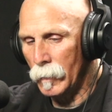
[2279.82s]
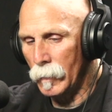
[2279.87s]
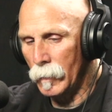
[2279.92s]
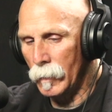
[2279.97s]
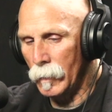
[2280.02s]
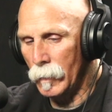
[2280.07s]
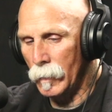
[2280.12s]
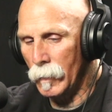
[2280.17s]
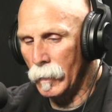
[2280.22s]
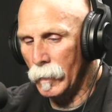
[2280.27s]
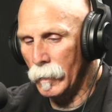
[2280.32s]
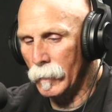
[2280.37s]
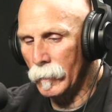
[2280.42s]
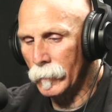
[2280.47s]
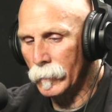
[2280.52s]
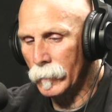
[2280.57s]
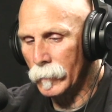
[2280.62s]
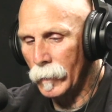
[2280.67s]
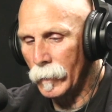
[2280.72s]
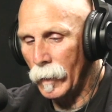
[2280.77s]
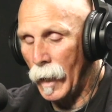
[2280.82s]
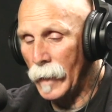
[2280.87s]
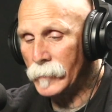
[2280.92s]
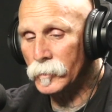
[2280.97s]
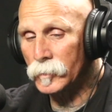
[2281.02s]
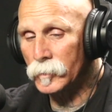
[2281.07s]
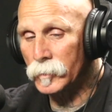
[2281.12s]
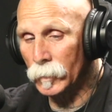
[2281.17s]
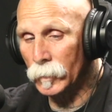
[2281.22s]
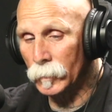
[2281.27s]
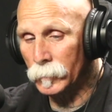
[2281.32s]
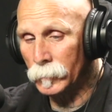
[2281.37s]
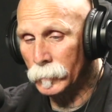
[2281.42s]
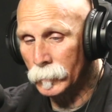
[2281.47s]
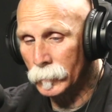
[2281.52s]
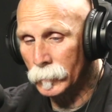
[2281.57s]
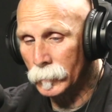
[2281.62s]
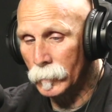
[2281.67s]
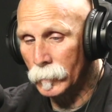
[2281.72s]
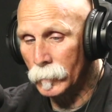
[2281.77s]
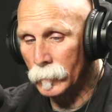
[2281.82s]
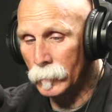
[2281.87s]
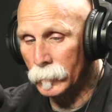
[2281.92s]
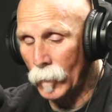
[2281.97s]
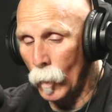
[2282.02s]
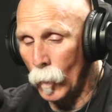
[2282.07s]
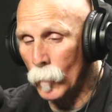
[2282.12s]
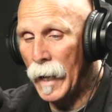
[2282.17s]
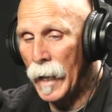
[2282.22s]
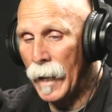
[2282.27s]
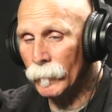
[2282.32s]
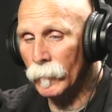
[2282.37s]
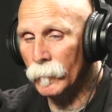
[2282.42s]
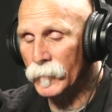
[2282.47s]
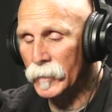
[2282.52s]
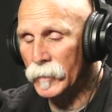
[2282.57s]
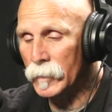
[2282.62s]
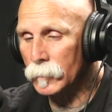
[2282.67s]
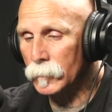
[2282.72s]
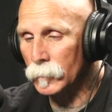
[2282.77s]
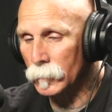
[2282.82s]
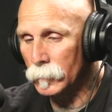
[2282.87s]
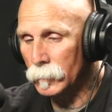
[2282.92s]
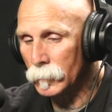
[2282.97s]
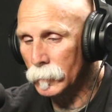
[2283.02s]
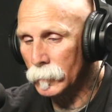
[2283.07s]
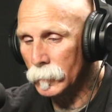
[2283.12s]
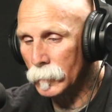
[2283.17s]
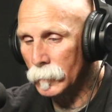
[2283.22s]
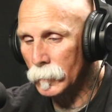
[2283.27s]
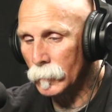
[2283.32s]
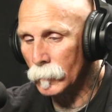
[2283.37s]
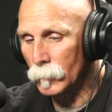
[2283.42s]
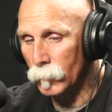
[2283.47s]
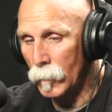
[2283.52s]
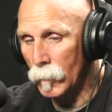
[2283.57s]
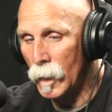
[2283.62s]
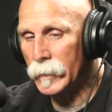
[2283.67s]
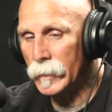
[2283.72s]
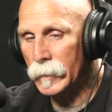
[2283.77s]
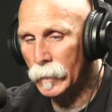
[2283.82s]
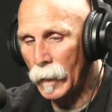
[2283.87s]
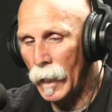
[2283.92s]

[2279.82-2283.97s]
I still don't have a vehicle running.